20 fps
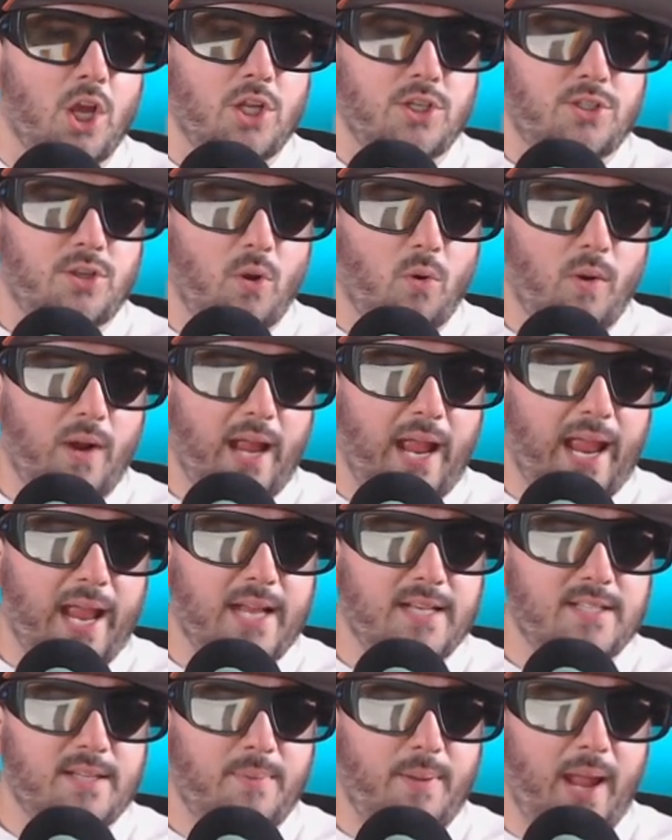So what
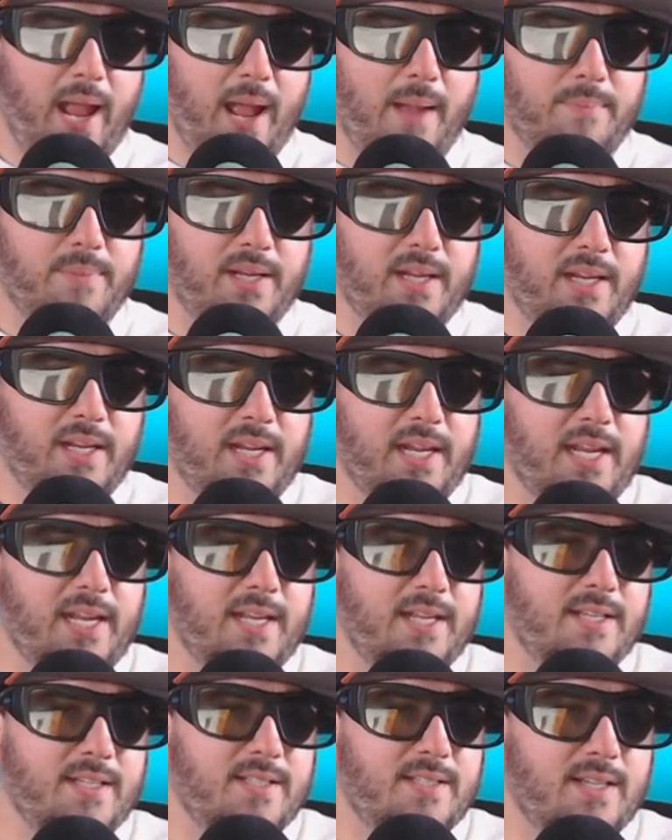ends up happening
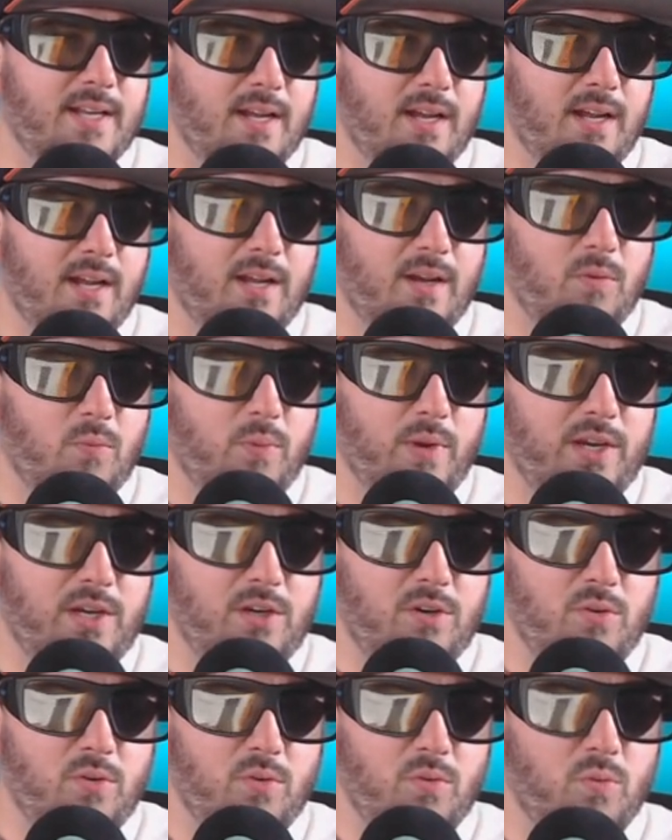is uh,
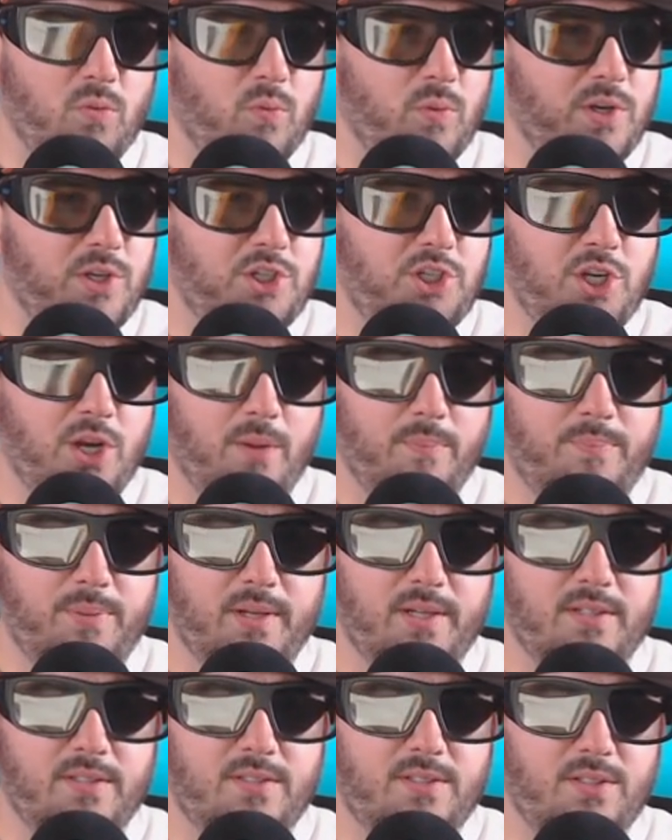we we jump
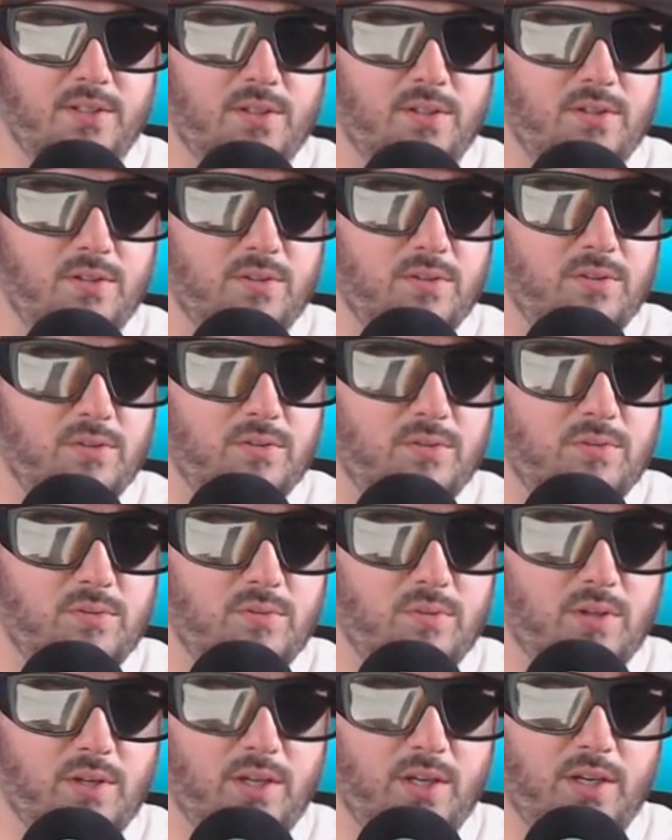into
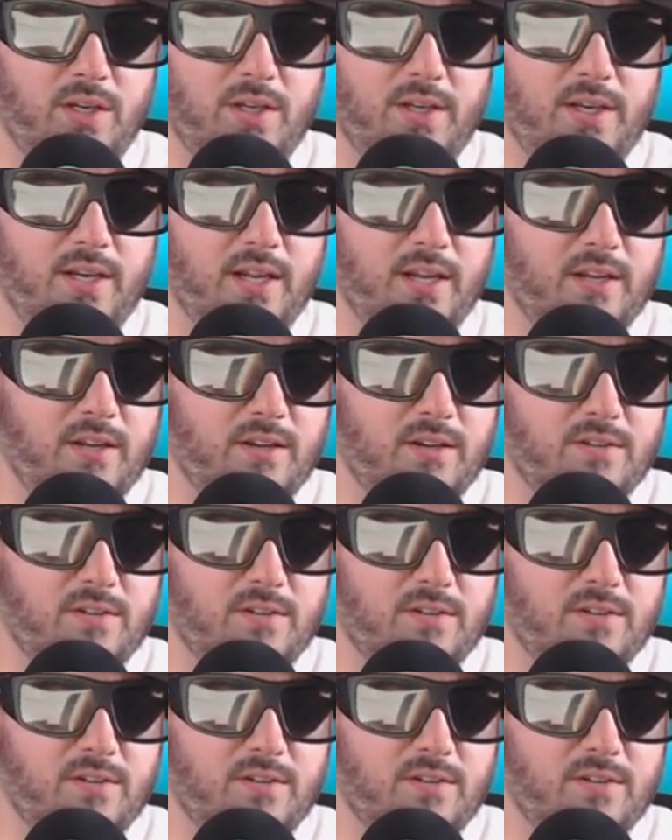Nick